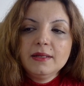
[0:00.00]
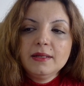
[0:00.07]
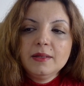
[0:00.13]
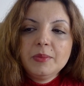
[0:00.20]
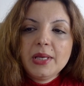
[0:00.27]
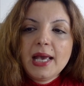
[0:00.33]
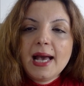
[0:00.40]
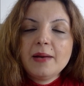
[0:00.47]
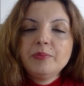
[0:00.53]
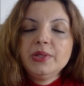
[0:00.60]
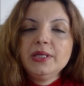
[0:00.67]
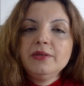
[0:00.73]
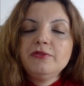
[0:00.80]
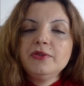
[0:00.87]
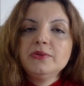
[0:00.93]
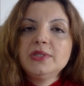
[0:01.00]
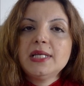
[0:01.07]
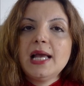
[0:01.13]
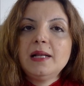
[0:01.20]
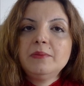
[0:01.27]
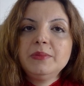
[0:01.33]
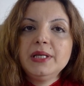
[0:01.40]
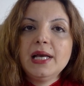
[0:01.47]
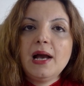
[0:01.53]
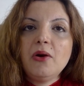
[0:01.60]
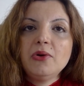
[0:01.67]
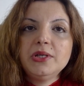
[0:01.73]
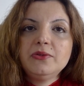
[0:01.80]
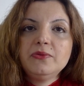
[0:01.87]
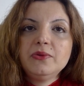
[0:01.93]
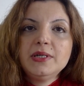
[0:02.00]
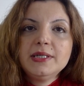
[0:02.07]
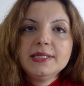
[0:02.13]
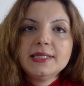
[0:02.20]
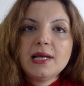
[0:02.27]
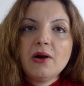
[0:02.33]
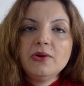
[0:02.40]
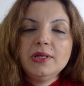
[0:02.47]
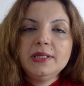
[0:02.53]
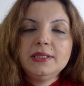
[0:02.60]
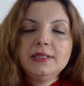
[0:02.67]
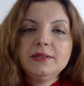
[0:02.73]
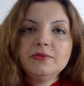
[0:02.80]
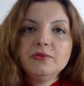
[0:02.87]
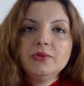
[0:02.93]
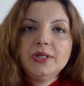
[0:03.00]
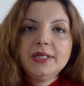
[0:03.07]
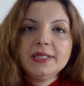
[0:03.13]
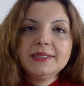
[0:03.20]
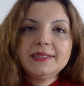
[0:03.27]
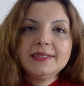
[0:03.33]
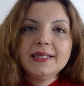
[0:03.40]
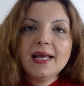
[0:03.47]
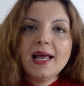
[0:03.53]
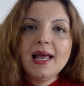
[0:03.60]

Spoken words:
be happy if you tell me how it was, how it worked.